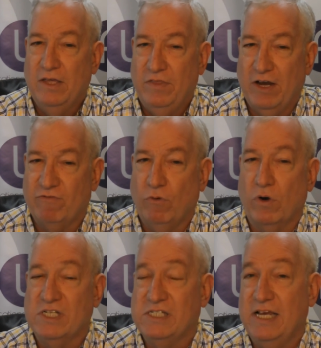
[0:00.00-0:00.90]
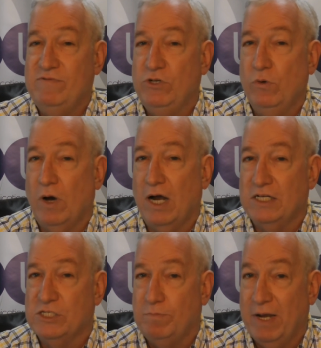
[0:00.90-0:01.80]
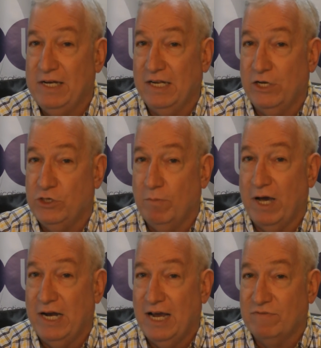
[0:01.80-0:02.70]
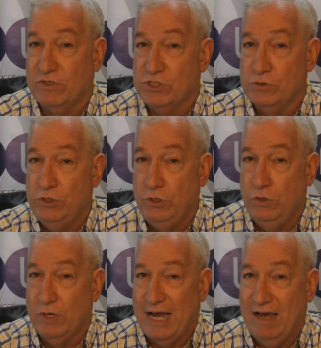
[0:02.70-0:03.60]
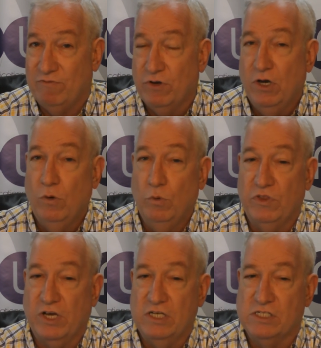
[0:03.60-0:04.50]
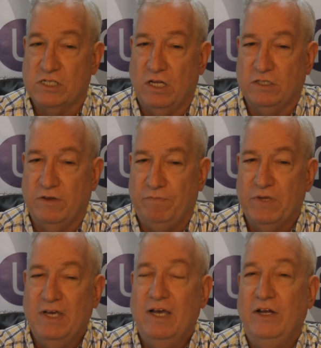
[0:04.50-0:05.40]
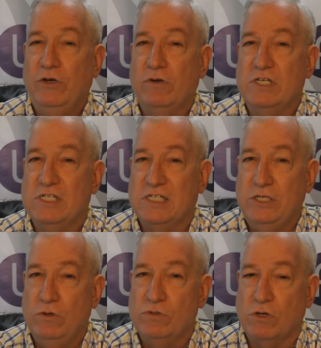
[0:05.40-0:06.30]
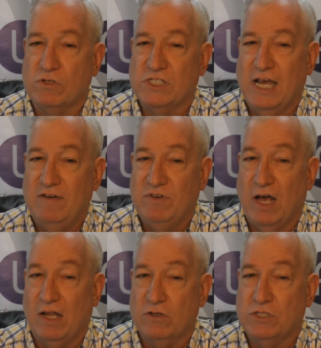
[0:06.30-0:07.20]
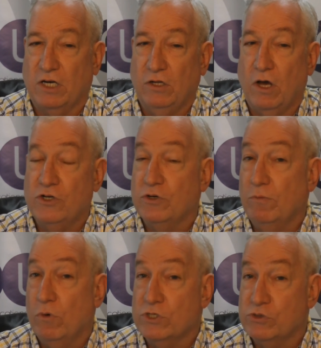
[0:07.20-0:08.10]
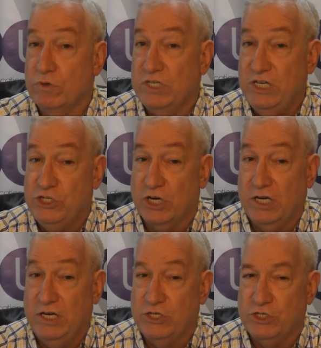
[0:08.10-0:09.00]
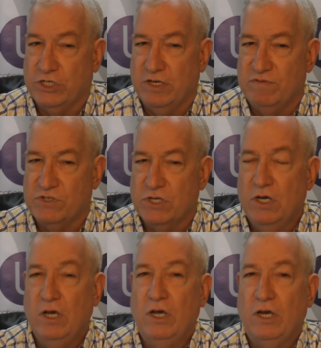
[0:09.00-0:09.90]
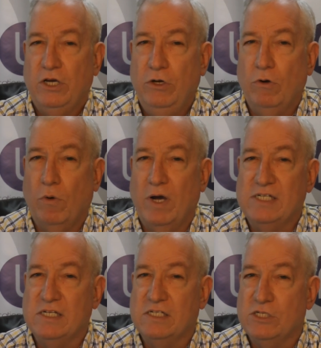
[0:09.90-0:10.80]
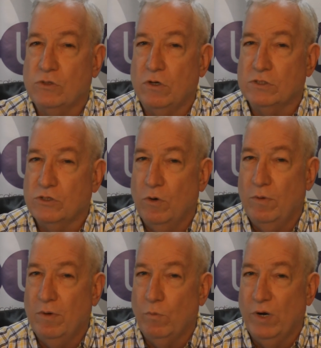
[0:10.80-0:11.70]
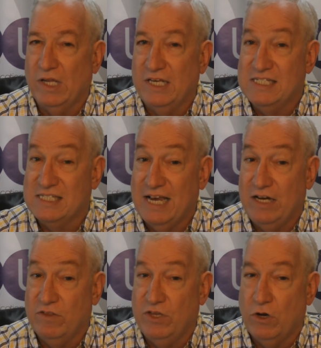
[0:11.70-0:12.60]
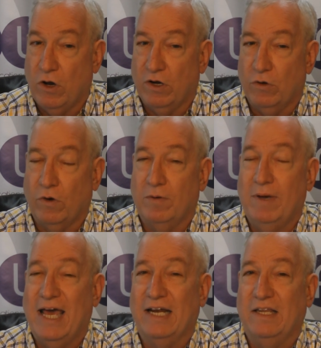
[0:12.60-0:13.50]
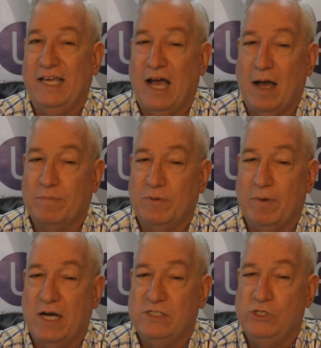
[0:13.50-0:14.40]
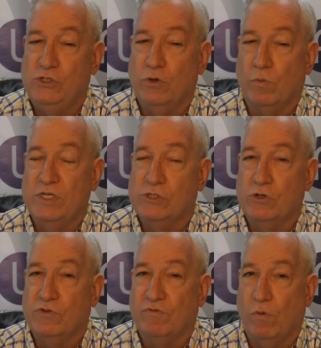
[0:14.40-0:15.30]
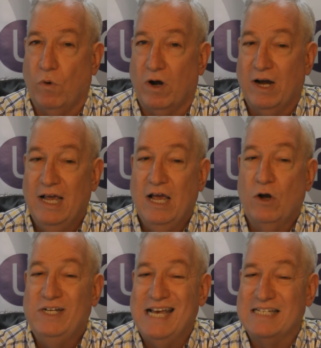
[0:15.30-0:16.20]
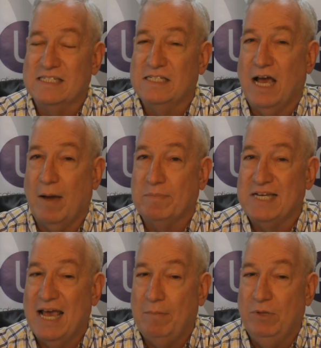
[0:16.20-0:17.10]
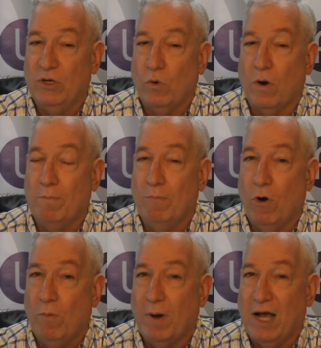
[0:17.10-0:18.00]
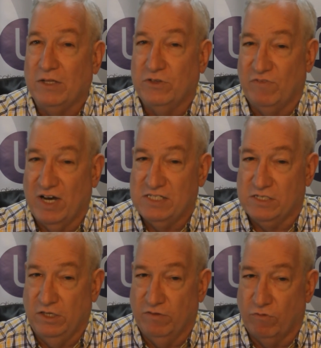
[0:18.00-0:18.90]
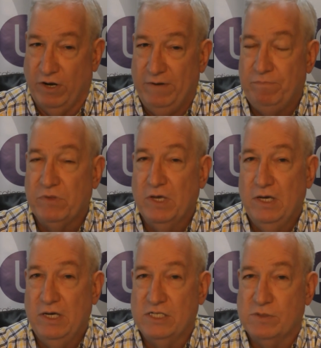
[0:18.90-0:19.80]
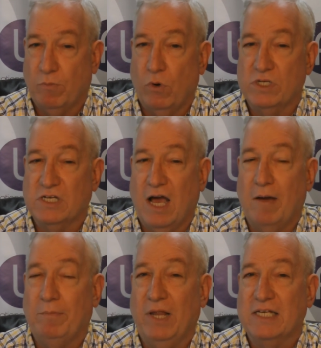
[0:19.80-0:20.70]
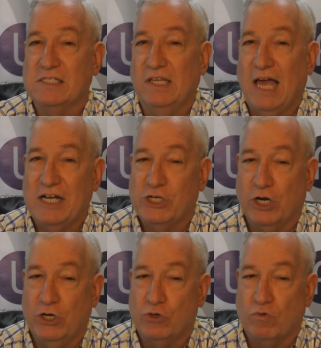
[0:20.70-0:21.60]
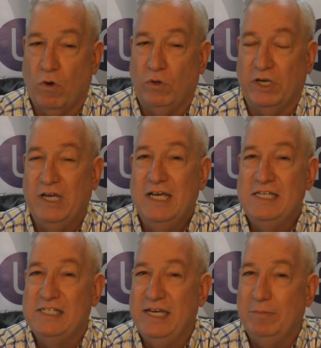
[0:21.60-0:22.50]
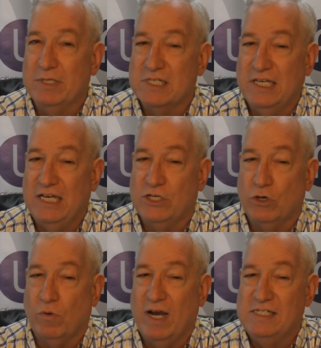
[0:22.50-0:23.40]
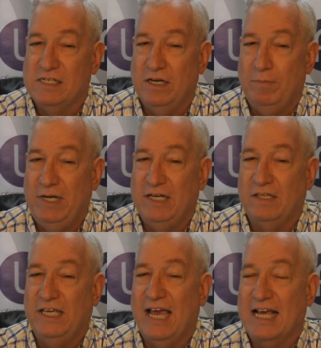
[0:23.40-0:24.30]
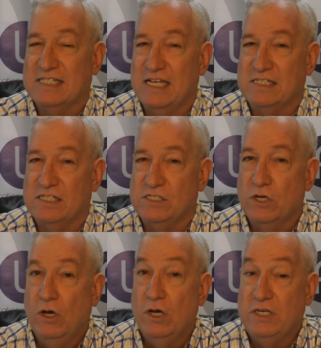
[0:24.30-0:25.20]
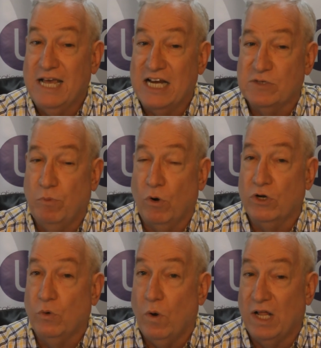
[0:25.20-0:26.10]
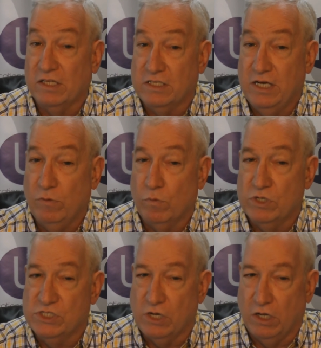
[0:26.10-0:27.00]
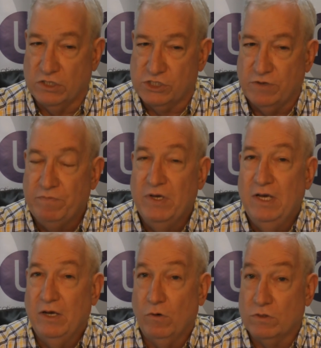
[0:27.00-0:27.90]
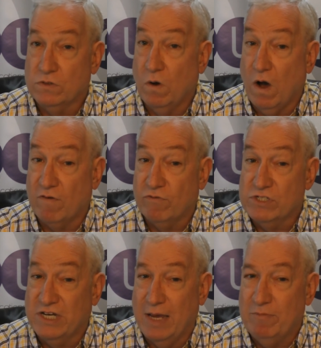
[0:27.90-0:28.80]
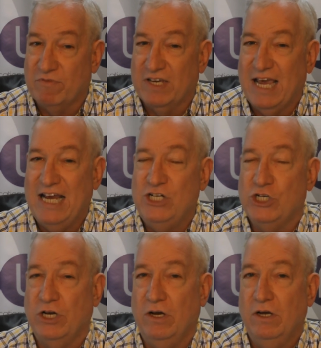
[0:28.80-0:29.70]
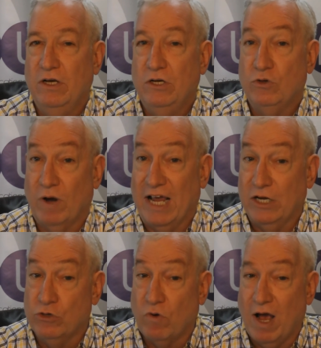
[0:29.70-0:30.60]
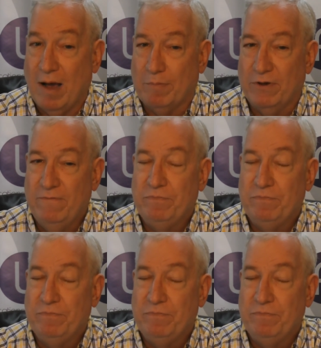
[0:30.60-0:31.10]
Therefore, it saves you on spending that you might have to you have with a consultant, and you can use those saved dollars on larger, more strategic initiatives. Q Oasis is also really state of the art. It automatically optimizes your research for desktop, tablet, or mobile device delivery. It supports complex logic control and seamlessly integrates and immediately accesses dashboard quality results. It also offers gamification, drag and drop,